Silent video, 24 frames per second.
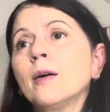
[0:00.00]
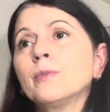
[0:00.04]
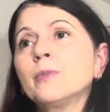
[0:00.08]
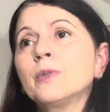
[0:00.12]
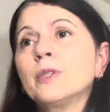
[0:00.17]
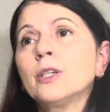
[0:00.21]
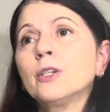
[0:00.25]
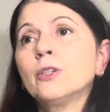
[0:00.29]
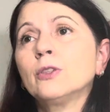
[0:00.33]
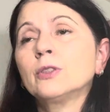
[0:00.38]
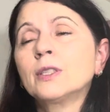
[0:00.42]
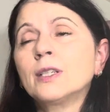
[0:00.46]

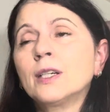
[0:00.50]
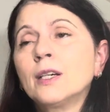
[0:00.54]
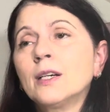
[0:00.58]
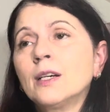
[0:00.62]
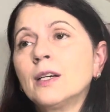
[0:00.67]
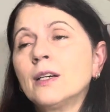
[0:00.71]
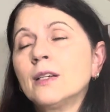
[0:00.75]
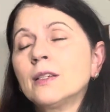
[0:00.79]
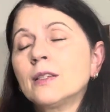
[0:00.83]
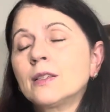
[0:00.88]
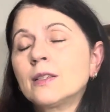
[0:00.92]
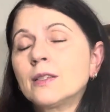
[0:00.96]

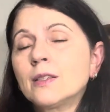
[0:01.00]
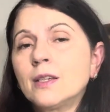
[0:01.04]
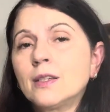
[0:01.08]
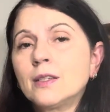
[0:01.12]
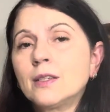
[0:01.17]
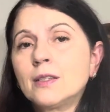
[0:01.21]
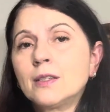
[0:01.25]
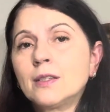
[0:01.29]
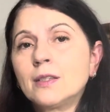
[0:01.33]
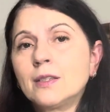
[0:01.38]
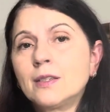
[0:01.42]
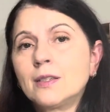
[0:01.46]
Zelda
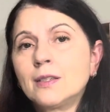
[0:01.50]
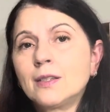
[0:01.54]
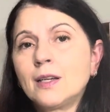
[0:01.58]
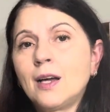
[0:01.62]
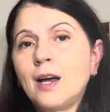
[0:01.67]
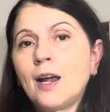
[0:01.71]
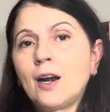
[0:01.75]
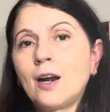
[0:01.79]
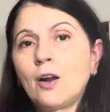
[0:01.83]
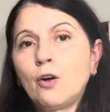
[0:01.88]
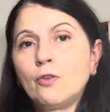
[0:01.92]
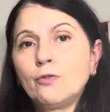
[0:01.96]
says to
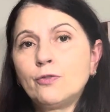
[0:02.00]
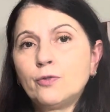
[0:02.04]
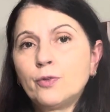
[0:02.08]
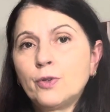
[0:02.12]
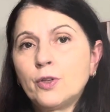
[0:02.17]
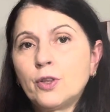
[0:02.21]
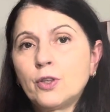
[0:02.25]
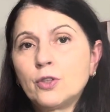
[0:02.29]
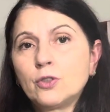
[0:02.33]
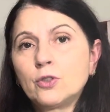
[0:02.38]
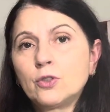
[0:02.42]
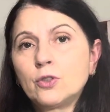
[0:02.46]
start off
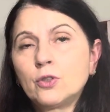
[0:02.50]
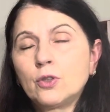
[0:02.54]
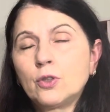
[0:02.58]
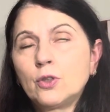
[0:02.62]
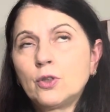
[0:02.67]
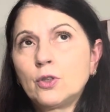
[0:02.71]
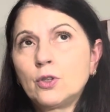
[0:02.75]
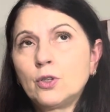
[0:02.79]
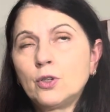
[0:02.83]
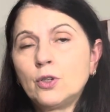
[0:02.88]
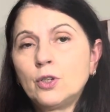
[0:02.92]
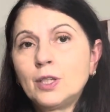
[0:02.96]
with
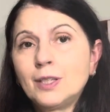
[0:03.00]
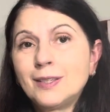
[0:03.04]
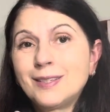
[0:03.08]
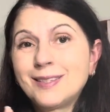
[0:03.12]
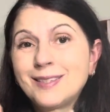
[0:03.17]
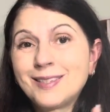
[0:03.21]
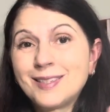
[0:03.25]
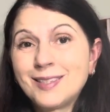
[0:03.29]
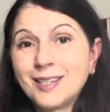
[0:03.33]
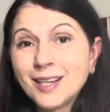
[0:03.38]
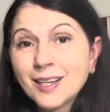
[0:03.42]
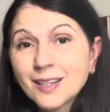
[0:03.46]

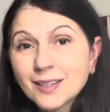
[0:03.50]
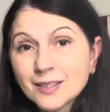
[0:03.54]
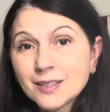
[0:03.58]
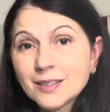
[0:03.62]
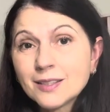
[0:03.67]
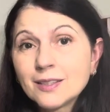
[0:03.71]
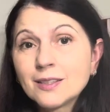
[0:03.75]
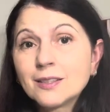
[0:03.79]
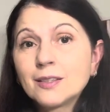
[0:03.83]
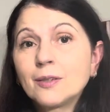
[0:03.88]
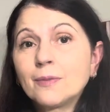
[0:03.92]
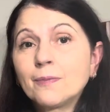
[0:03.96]

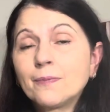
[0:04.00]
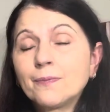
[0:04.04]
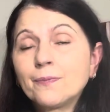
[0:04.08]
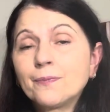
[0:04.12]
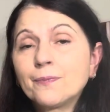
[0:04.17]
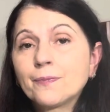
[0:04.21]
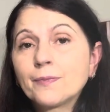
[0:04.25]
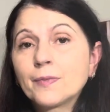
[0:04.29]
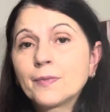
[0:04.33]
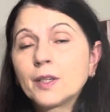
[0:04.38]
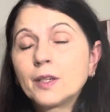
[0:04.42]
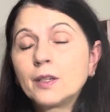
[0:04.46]
36
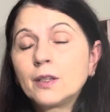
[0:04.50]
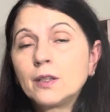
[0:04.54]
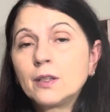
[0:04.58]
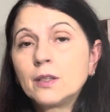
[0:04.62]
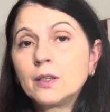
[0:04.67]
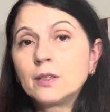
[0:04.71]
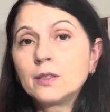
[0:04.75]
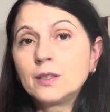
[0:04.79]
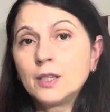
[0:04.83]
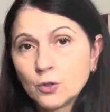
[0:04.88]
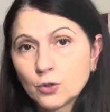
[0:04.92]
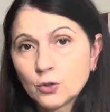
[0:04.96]

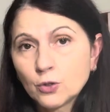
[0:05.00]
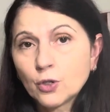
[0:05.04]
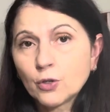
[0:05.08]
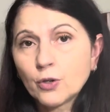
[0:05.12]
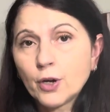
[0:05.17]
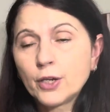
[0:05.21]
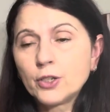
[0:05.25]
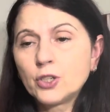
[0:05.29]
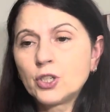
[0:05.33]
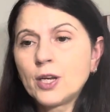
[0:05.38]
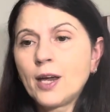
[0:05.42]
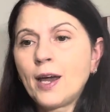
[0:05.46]
single
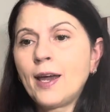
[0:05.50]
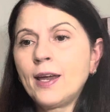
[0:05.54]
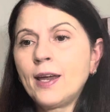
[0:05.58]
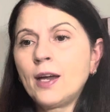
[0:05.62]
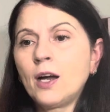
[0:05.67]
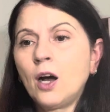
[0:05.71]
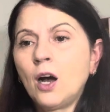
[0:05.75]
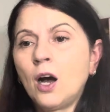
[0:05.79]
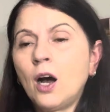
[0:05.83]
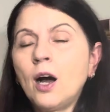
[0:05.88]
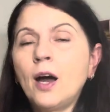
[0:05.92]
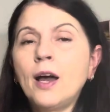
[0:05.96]
crochet.
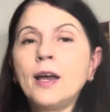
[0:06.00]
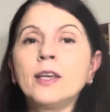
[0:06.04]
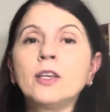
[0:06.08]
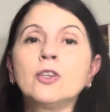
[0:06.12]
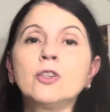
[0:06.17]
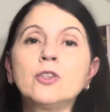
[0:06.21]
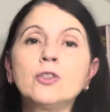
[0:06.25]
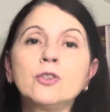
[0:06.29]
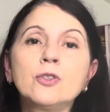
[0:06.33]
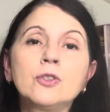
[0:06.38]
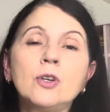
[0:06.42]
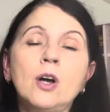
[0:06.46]

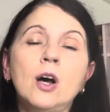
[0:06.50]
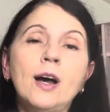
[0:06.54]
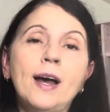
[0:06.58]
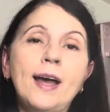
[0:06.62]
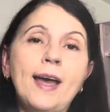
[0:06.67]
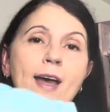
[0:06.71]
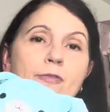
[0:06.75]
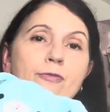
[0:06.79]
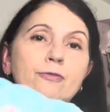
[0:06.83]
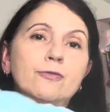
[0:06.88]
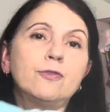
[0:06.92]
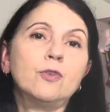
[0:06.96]
I
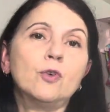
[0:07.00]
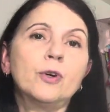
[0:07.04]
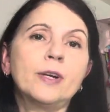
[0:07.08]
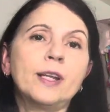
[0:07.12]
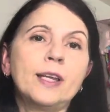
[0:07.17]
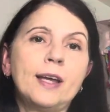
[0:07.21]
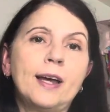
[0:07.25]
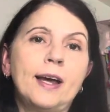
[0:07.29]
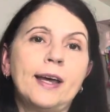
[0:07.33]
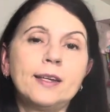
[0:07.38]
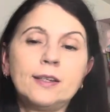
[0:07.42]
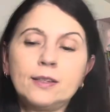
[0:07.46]
have
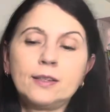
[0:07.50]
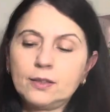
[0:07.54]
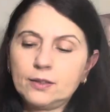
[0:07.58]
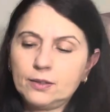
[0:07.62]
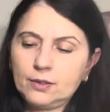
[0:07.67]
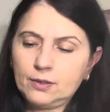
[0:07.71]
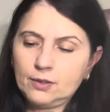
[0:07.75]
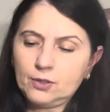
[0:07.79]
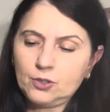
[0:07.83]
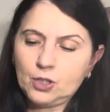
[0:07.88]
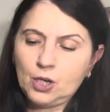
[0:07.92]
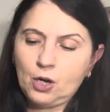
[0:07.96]
48.
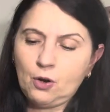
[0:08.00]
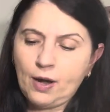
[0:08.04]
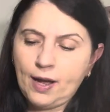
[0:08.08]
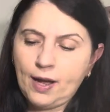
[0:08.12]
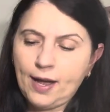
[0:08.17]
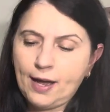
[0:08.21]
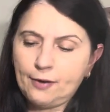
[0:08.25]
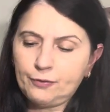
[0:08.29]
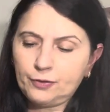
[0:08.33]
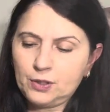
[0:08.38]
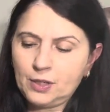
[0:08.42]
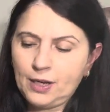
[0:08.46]
So I
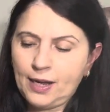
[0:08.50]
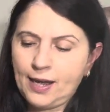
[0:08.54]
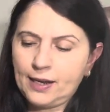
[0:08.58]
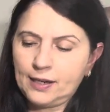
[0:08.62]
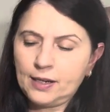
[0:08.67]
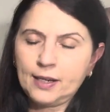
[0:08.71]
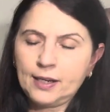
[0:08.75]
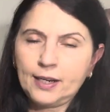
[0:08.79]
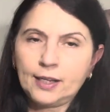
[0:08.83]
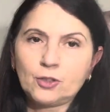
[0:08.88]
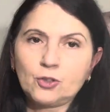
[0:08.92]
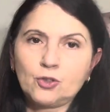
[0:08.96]
have to add
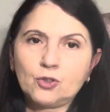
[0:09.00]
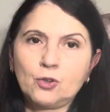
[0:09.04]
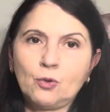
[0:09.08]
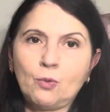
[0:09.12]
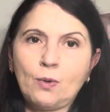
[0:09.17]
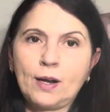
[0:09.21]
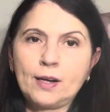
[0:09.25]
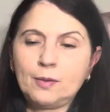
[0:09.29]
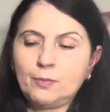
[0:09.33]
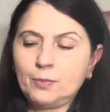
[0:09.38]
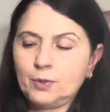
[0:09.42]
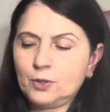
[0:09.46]
an extra
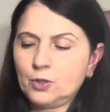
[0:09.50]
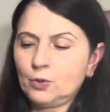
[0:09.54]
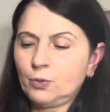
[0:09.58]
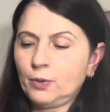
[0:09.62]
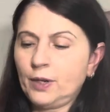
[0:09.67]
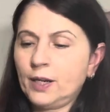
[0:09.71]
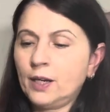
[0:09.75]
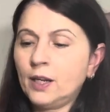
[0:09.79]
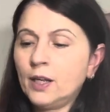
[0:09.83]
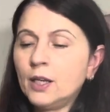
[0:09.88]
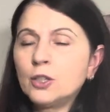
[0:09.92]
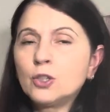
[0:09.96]
1 in
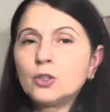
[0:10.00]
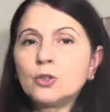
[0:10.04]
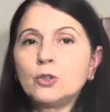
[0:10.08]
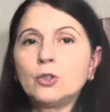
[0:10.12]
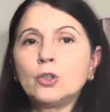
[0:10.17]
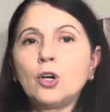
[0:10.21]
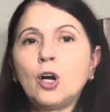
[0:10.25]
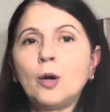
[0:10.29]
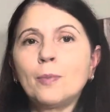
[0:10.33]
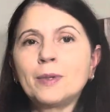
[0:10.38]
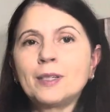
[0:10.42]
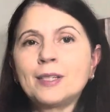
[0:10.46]
between to
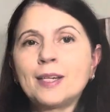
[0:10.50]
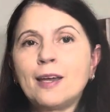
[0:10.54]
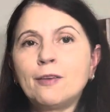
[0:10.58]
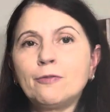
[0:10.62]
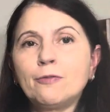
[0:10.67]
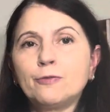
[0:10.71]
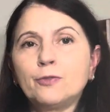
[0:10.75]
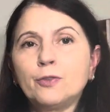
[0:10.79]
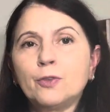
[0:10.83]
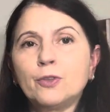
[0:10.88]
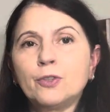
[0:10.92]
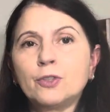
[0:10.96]
accommodate
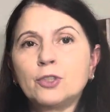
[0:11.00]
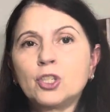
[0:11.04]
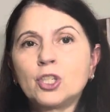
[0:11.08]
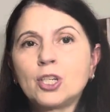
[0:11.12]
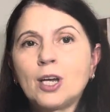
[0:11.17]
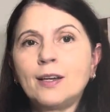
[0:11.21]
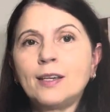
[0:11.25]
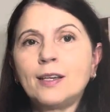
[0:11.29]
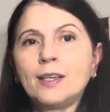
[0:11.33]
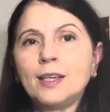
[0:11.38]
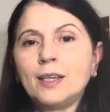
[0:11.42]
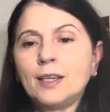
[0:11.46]
for the
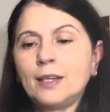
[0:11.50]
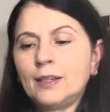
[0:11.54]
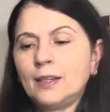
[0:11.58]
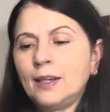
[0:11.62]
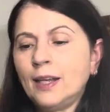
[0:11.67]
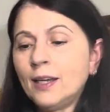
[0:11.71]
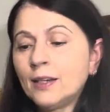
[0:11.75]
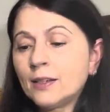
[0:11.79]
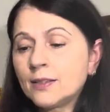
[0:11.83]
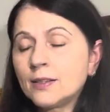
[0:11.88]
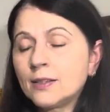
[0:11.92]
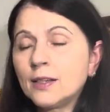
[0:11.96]
chunkier
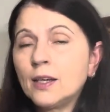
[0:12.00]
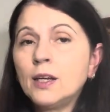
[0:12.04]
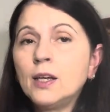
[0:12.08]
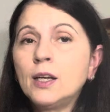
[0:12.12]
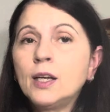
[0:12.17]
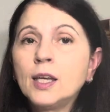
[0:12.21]
necks.